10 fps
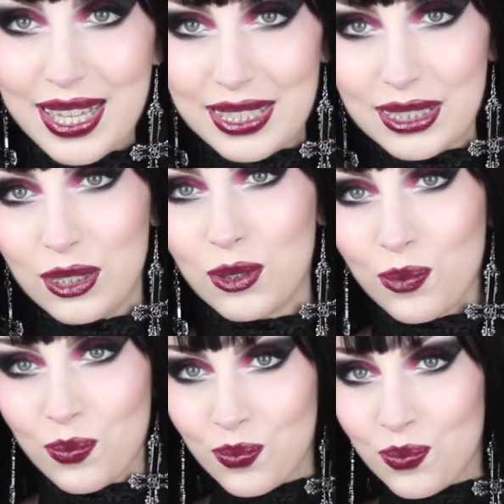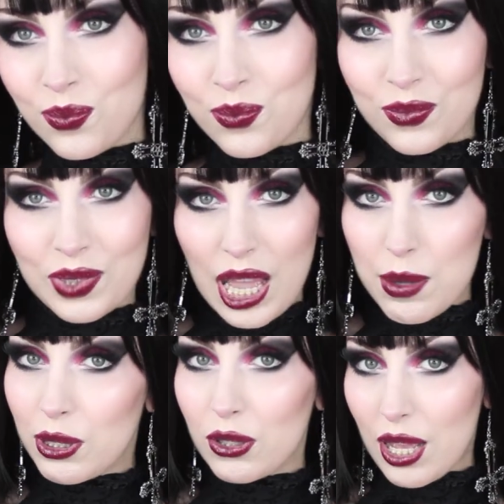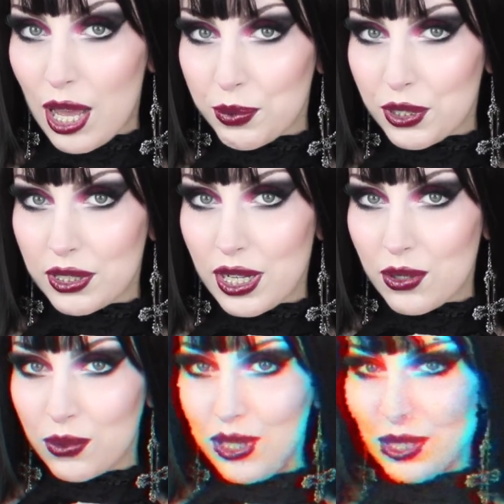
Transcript: and I'm a lot happier now.